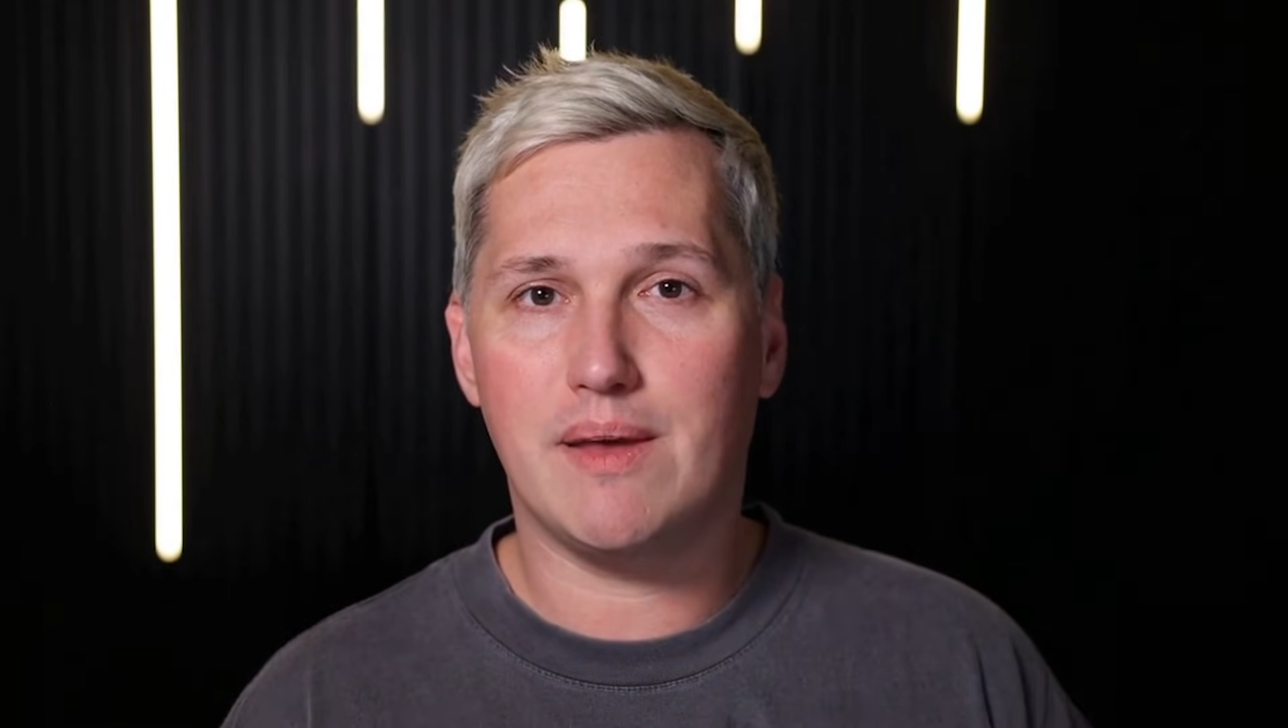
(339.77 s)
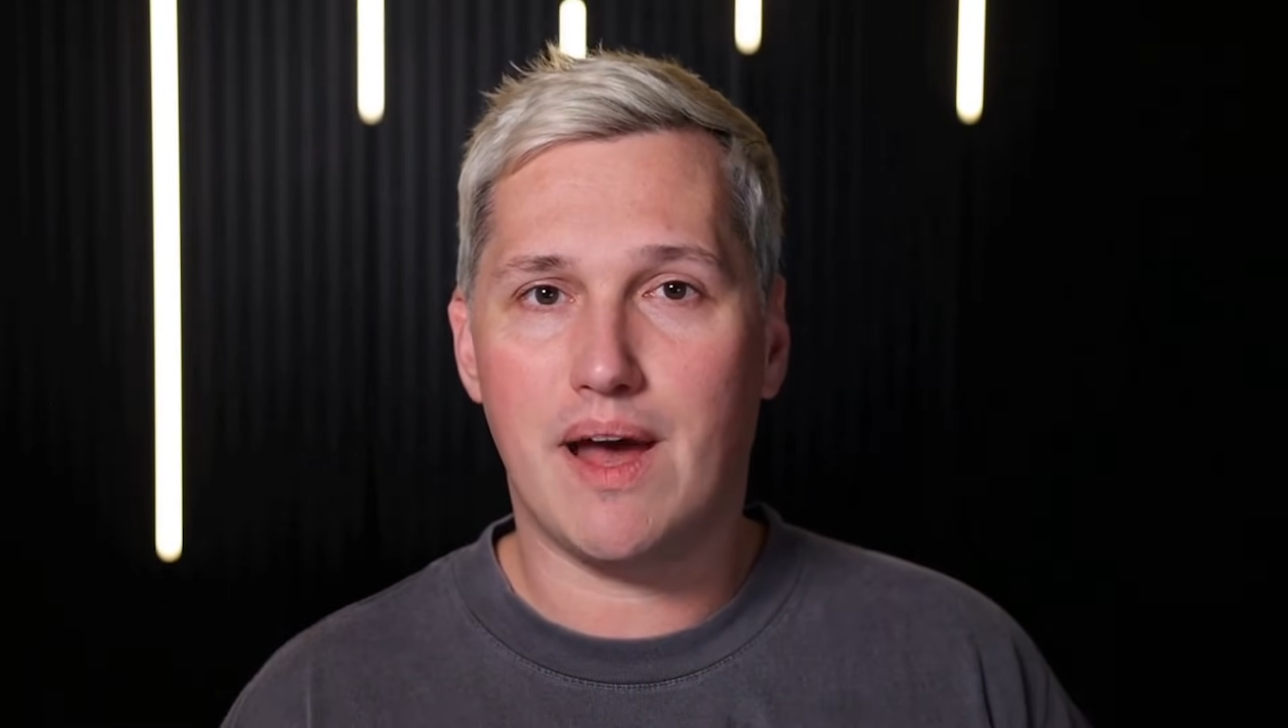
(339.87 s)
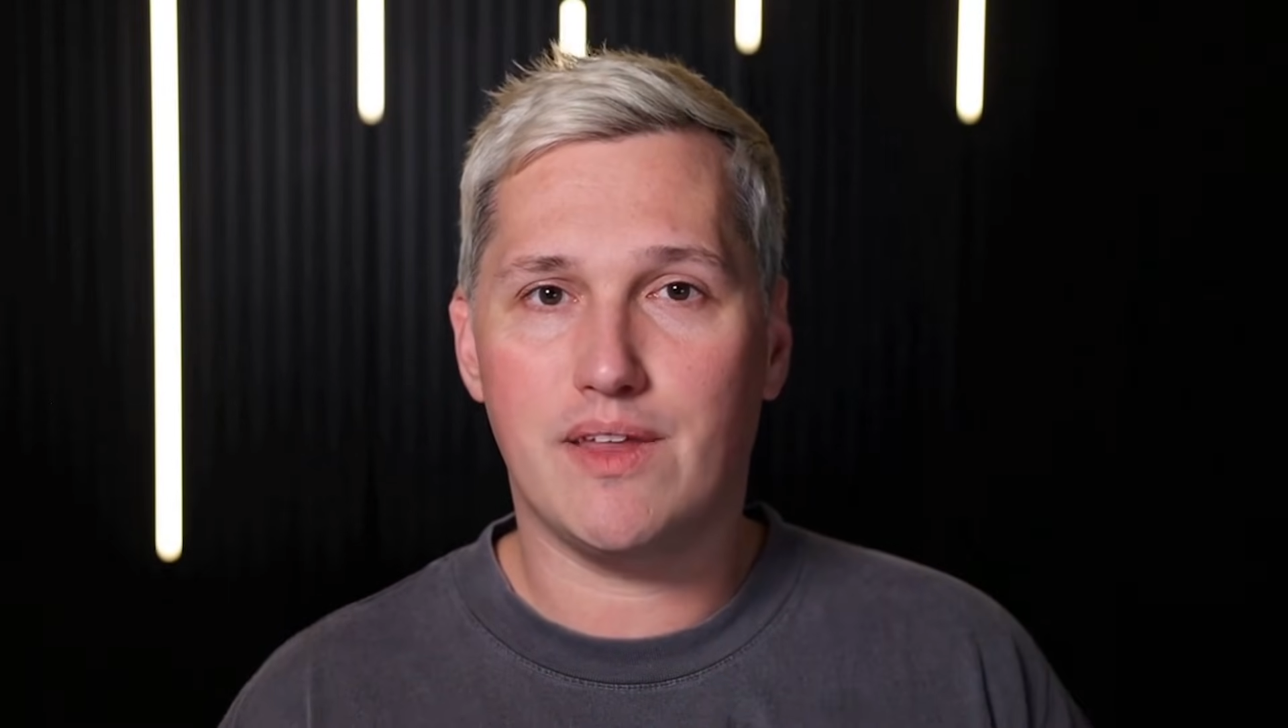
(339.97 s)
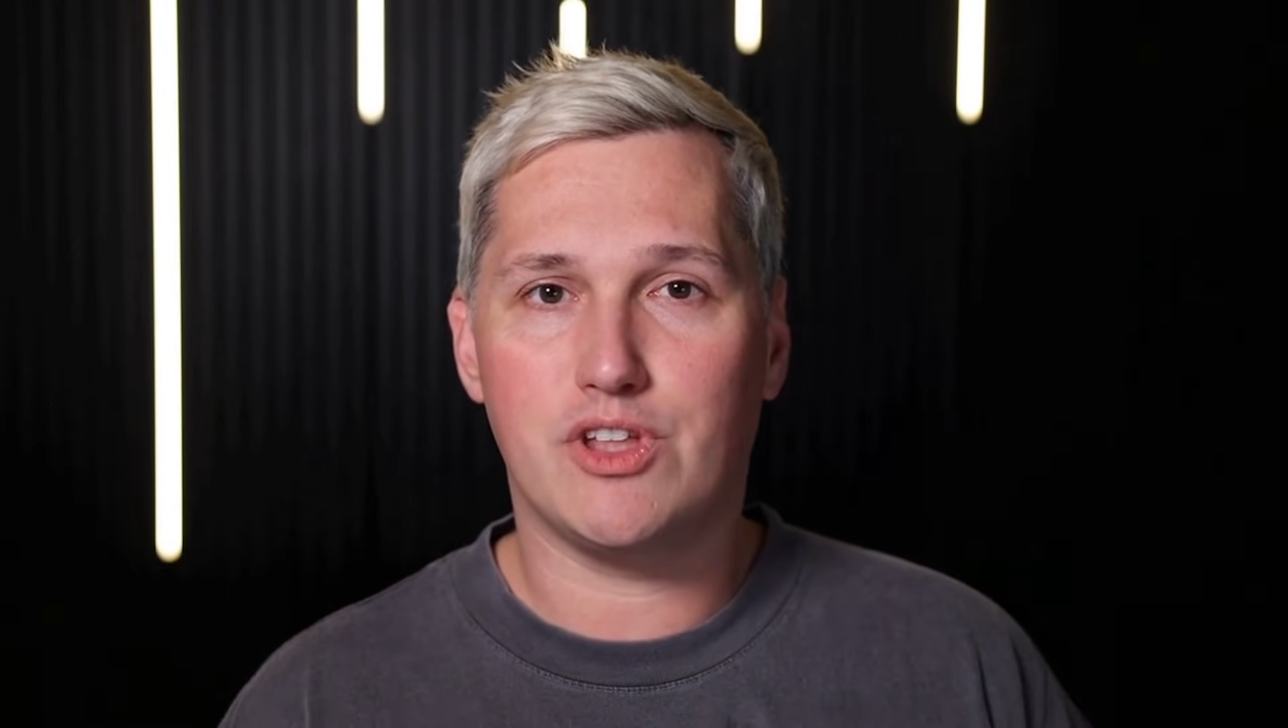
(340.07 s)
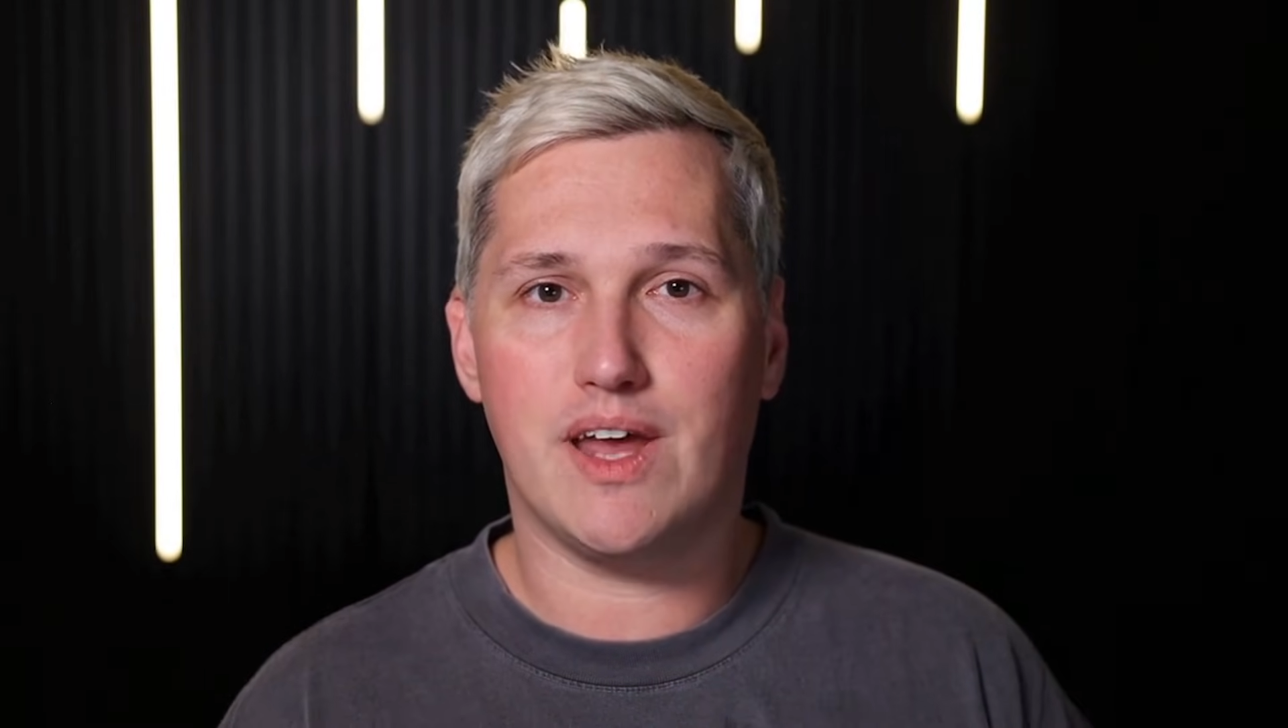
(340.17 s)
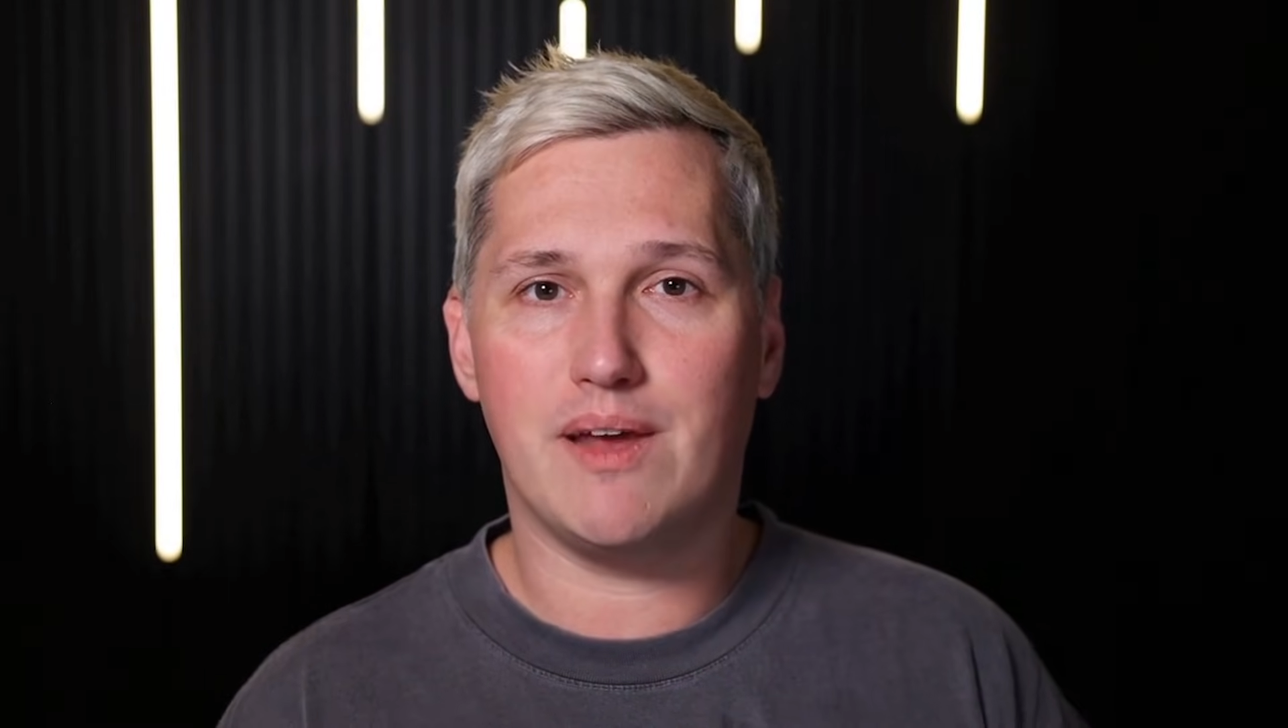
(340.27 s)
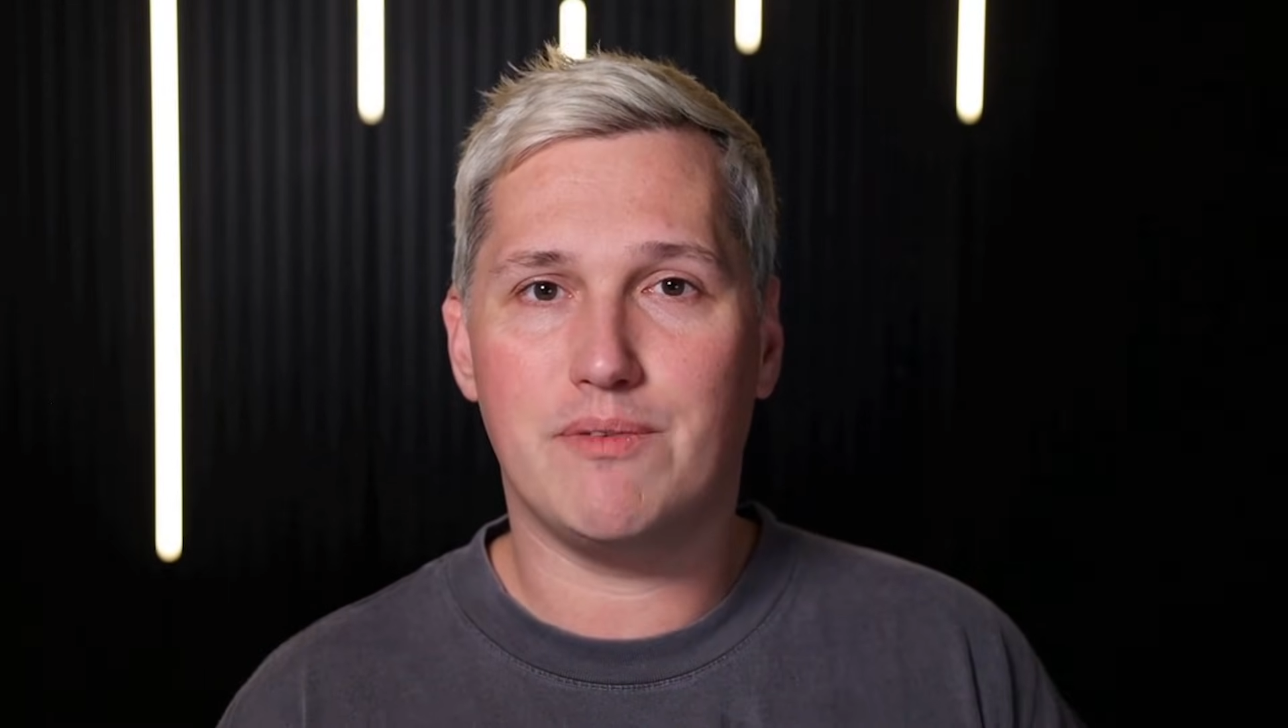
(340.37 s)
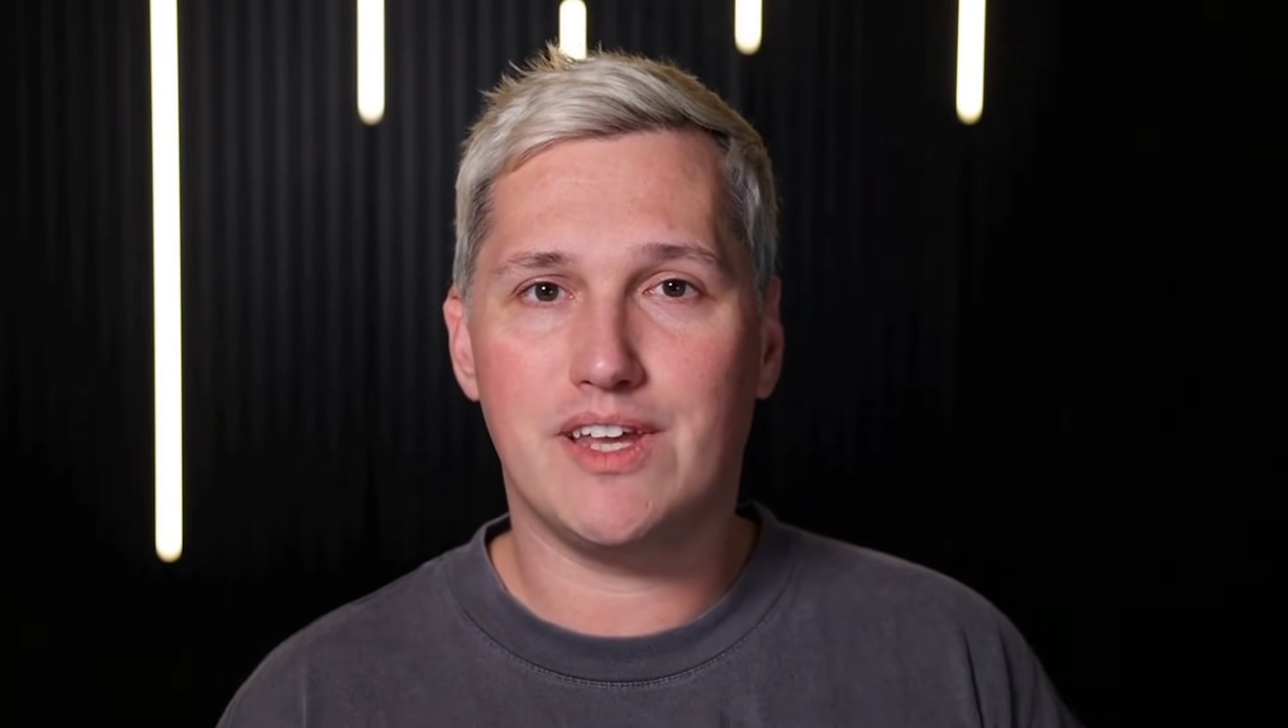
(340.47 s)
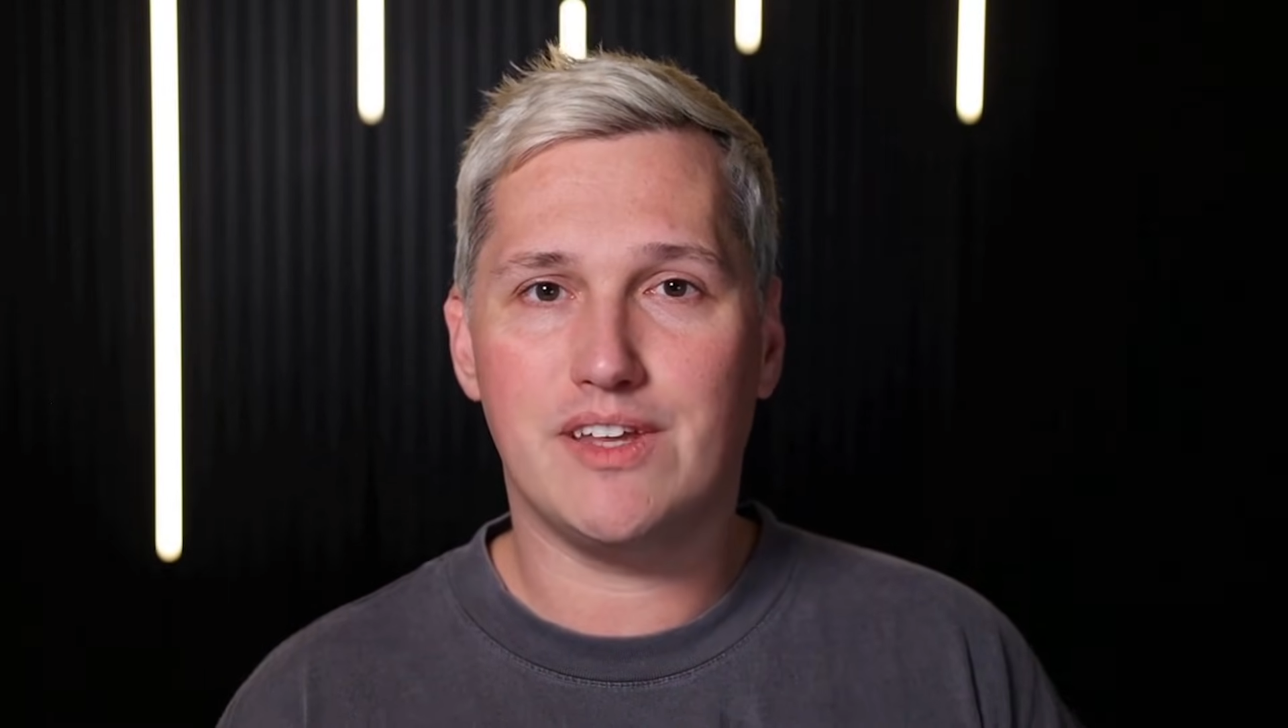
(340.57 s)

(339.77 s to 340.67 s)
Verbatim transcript: about gems in